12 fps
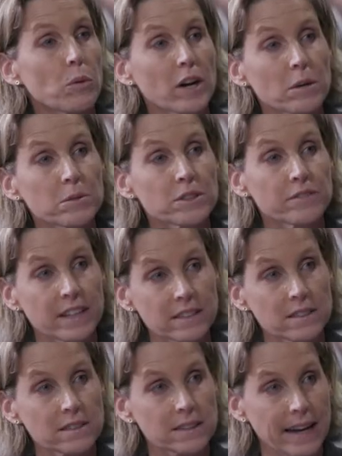wearable
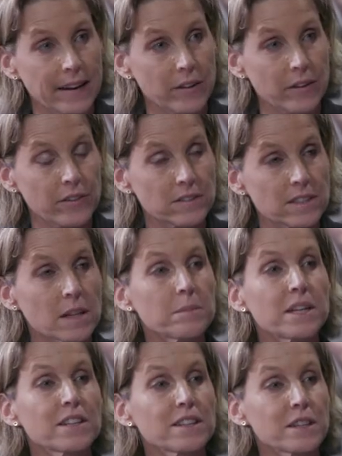devices and health. Tell
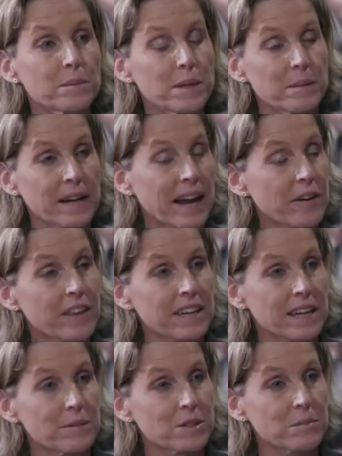me a little bit about how that
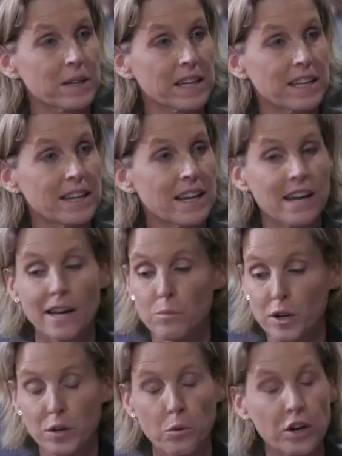came to be and
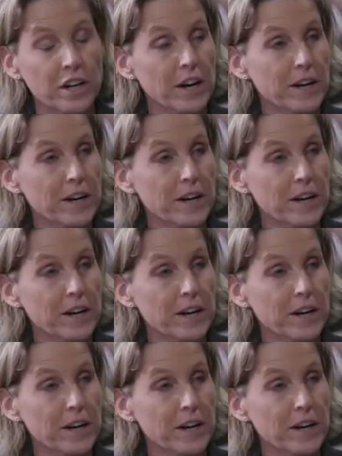what you're working